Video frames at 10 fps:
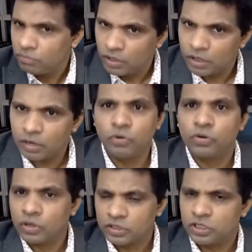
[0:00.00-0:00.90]

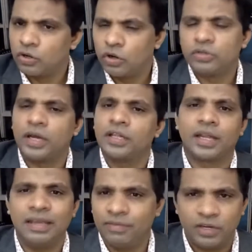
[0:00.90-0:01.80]
Remove, go to another
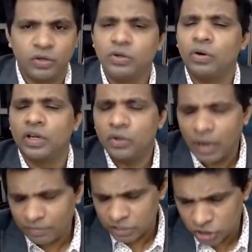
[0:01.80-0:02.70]
keyword. You know, you
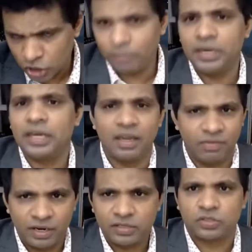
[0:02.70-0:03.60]
have so many
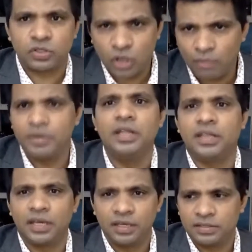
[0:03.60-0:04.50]
keywords, so many
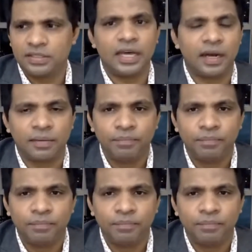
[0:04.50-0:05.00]
things there